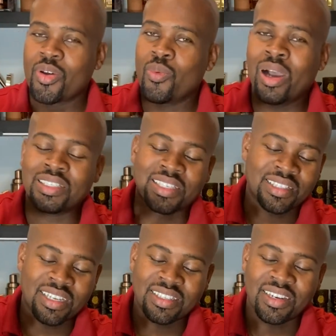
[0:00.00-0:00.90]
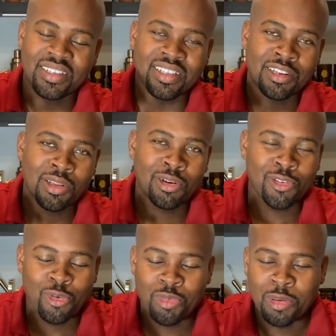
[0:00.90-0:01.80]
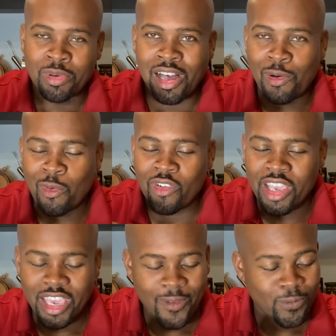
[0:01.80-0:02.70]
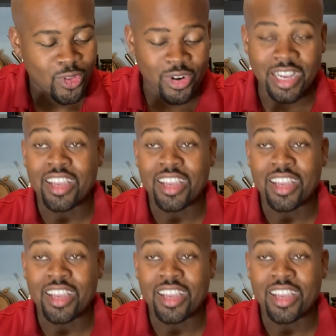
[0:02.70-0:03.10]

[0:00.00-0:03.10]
while the Santa Teresa, DonQ people are over here, right?